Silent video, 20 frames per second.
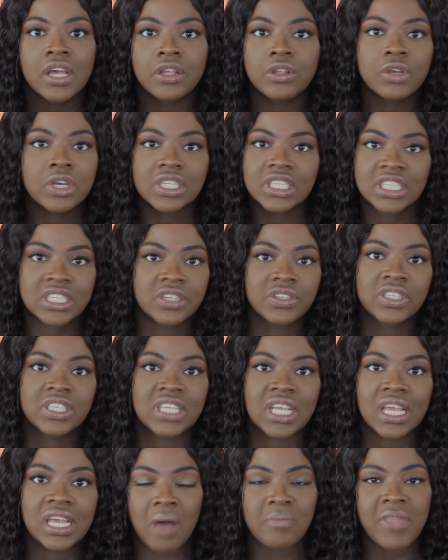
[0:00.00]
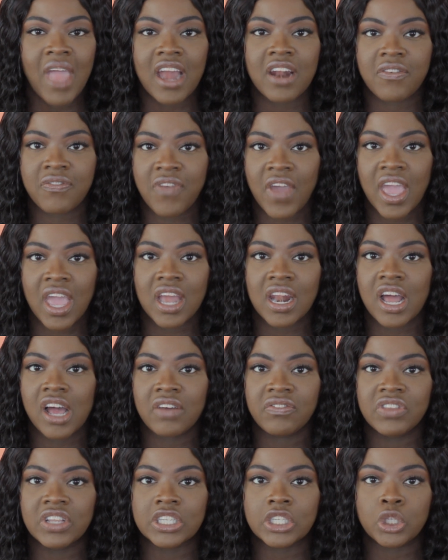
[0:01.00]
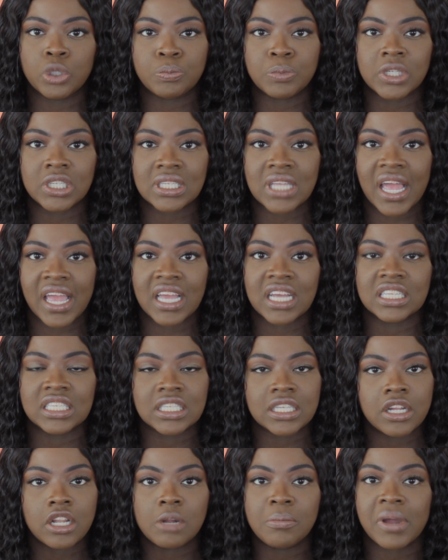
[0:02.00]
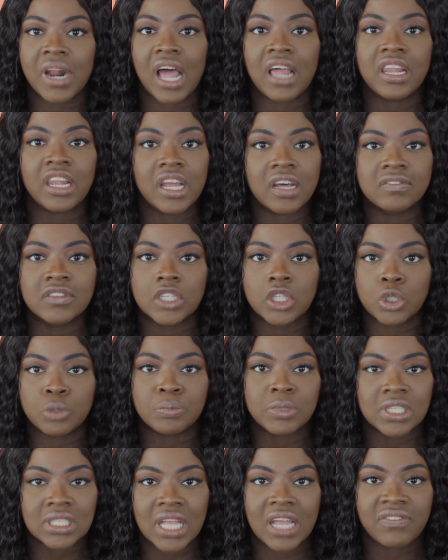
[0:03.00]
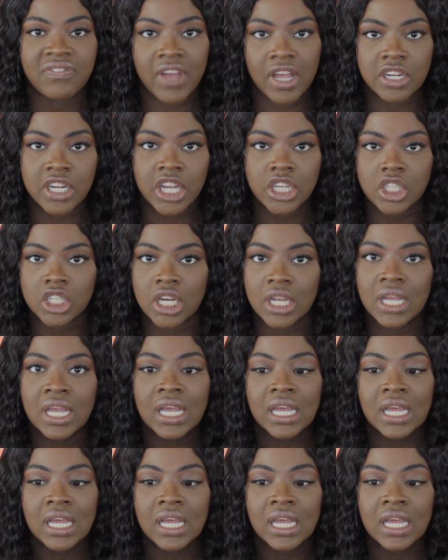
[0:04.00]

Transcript: You can still see. I'm not a fan of the Superstay concealer, but I love the Superstay foundation.